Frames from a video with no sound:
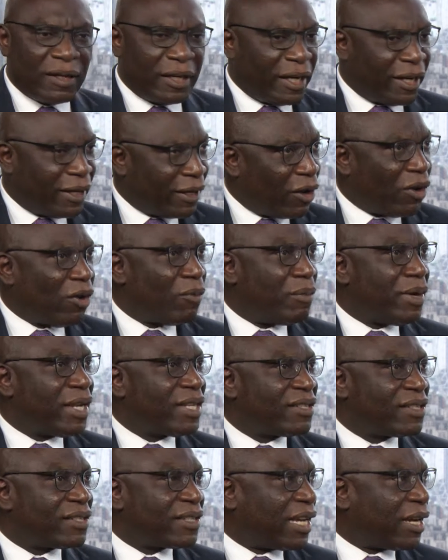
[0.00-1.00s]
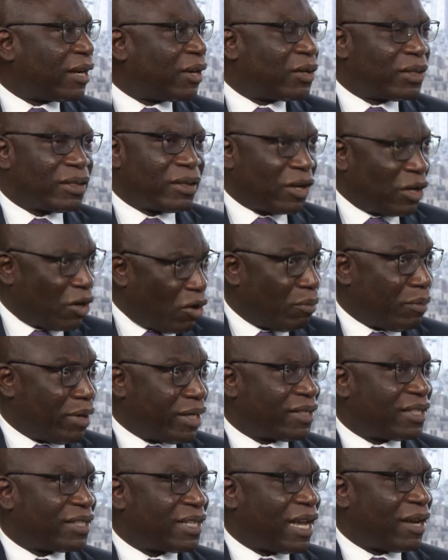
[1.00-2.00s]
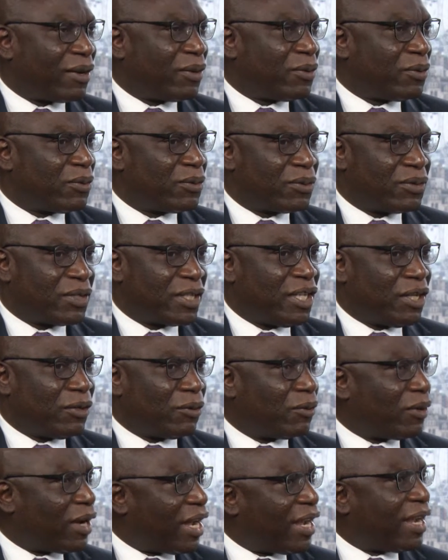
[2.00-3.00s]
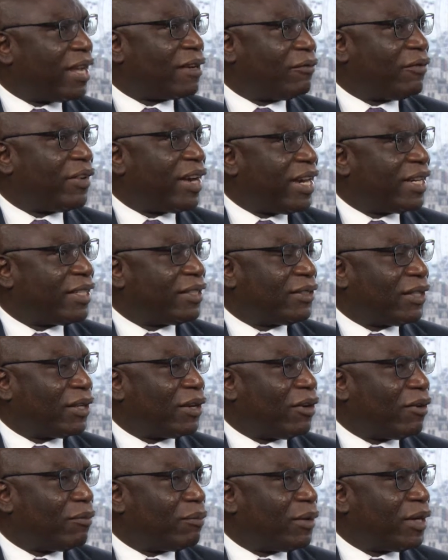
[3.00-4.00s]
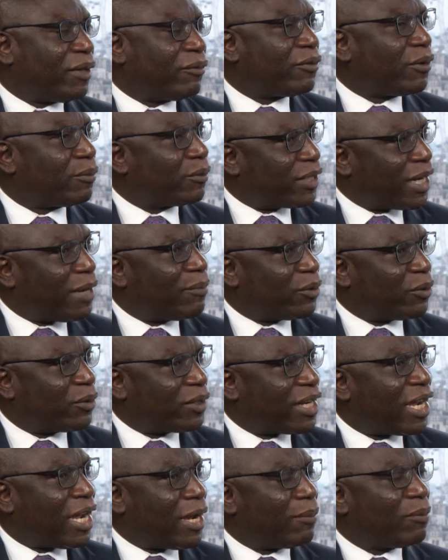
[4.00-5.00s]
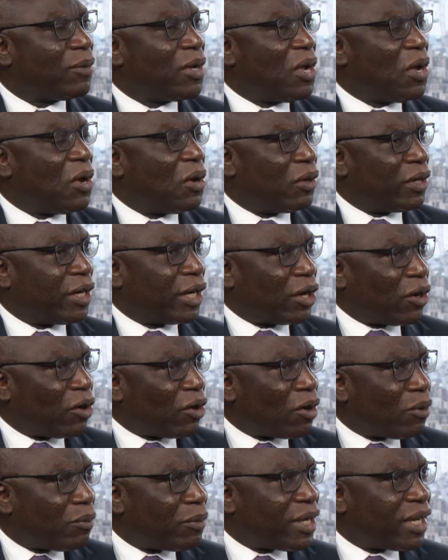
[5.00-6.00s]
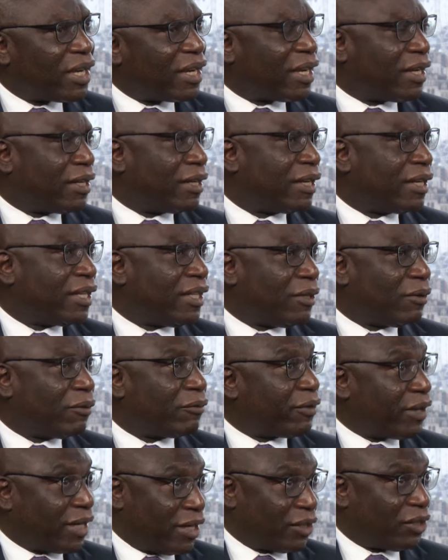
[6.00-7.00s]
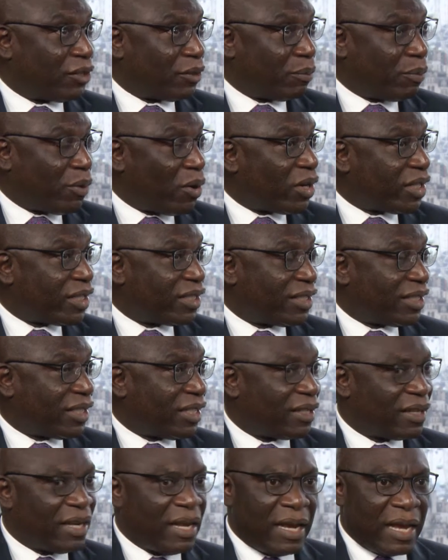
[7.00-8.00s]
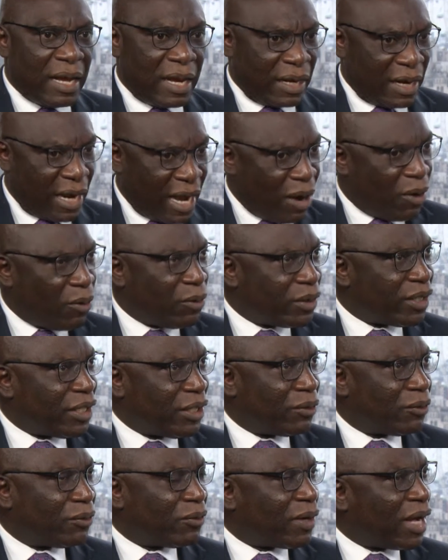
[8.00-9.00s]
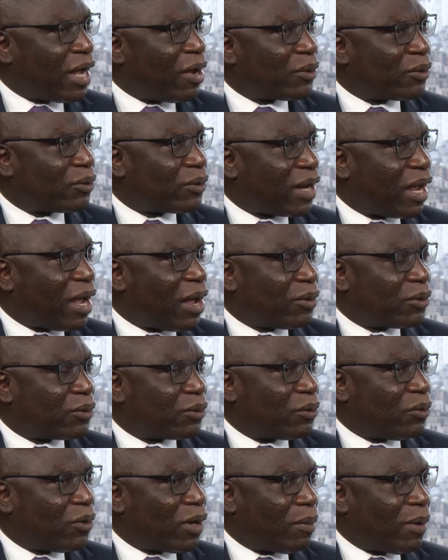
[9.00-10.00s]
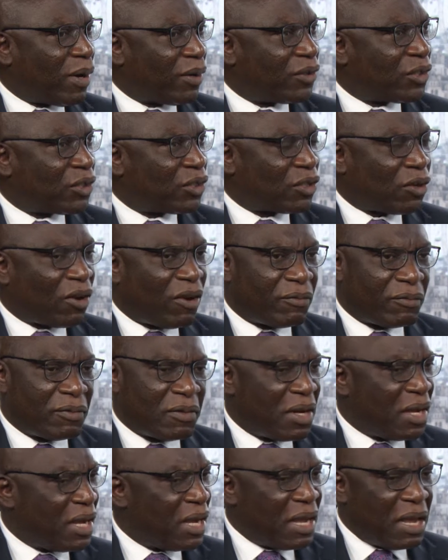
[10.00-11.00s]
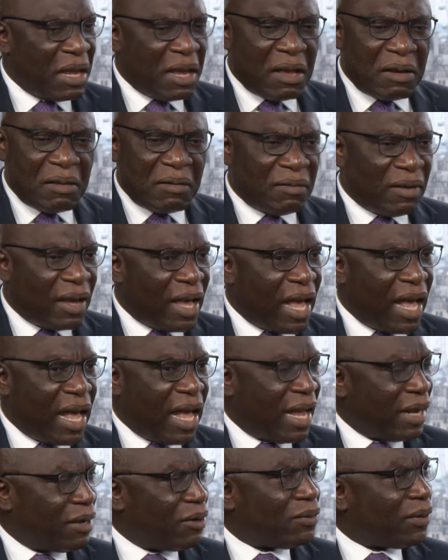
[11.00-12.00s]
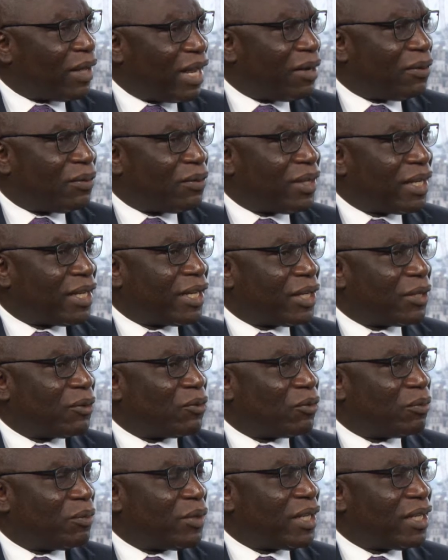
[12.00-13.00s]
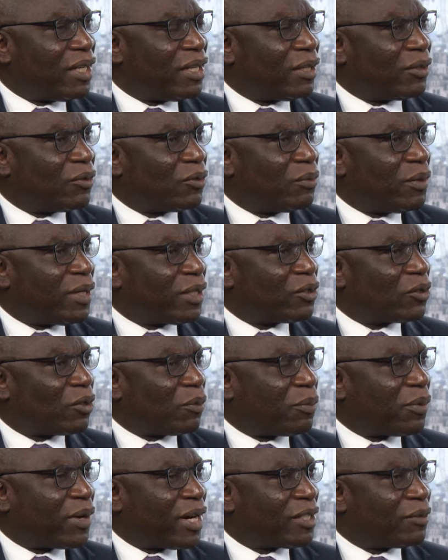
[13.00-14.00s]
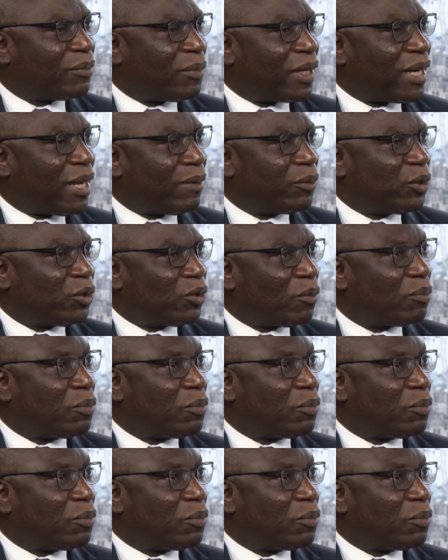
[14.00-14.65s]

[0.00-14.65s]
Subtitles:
in government circles. I advise the government from time to time on economic and financial policy and how to go about stuff. I don't think it will be a surprise, but I'm sure